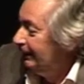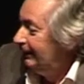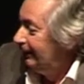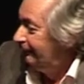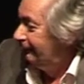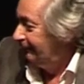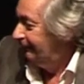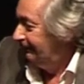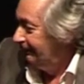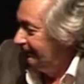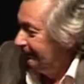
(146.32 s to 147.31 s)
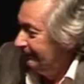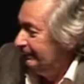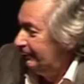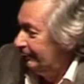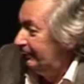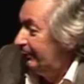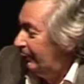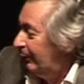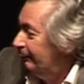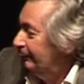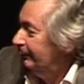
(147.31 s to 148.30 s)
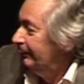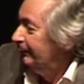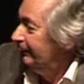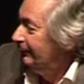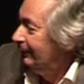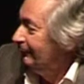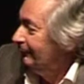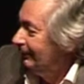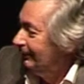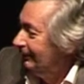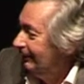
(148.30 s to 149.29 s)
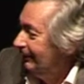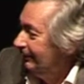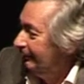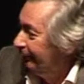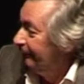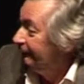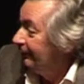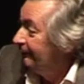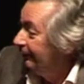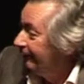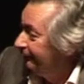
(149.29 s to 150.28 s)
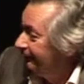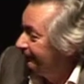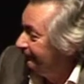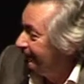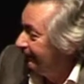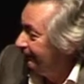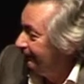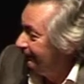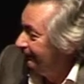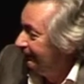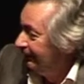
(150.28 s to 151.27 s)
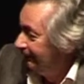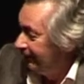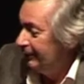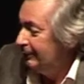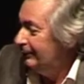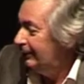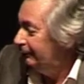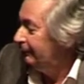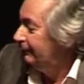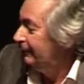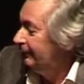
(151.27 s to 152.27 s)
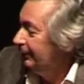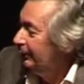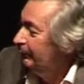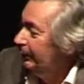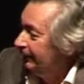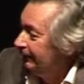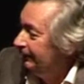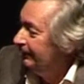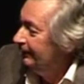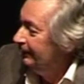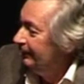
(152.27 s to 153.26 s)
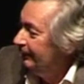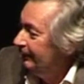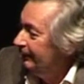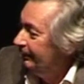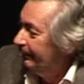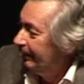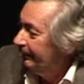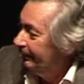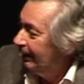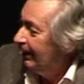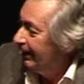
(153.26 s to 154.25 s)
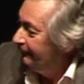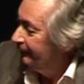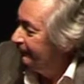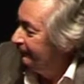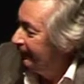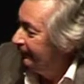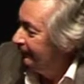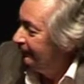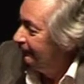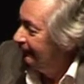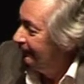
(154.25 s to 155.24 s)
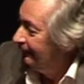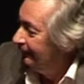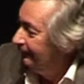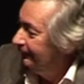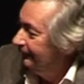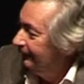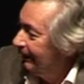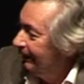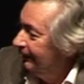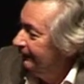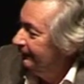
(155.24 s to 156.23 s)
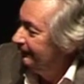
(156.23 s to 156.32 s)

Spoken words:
It's, you know, what my wife always says, that bullies have a natural advantage. They don't necessarily win, but they have an advantage in that they